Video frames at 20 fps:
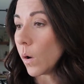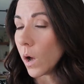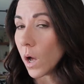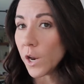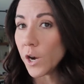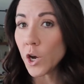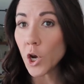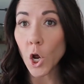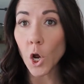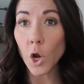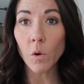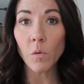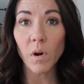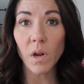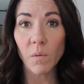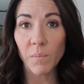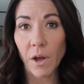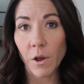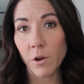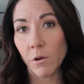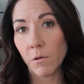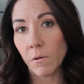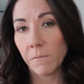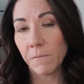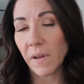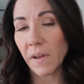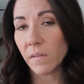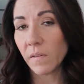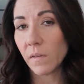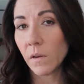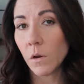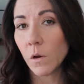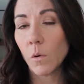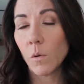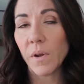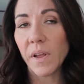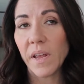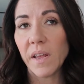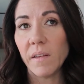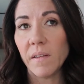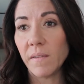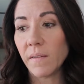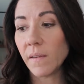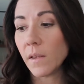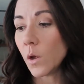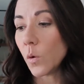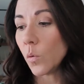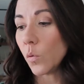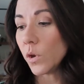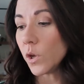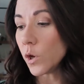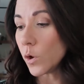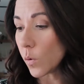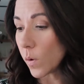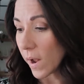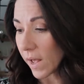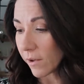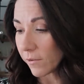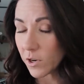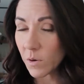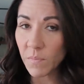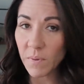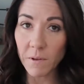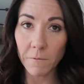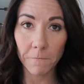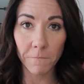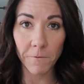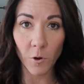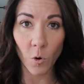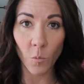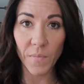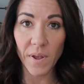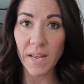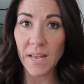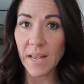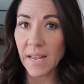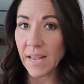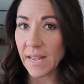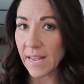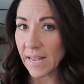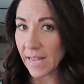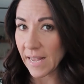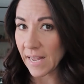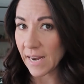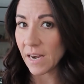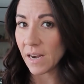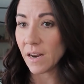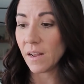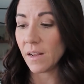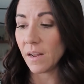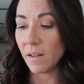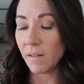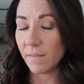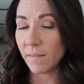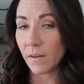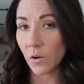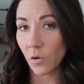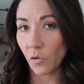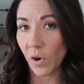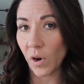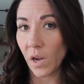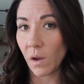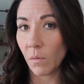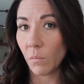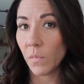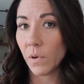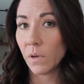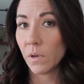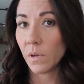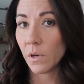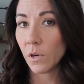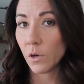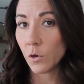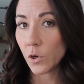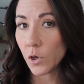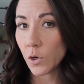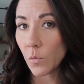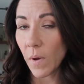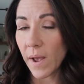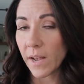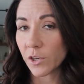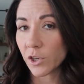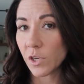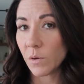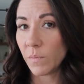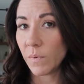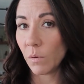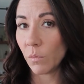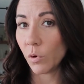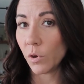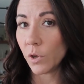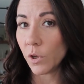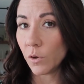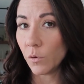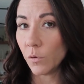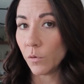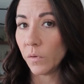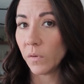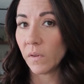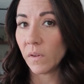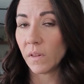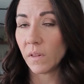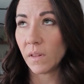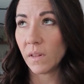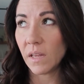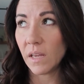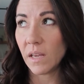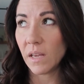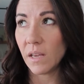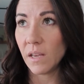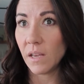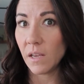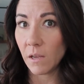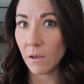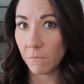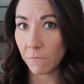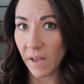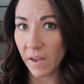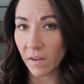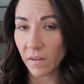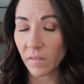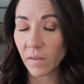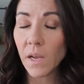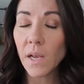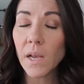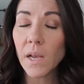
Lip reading: A note about your effects though is you have to be filming in Instagram to actually be able to use the effects.